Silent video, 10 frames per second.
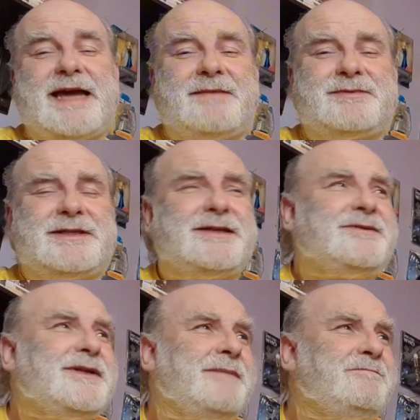
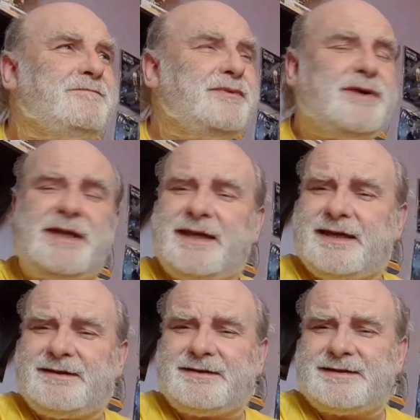absolutely brilliant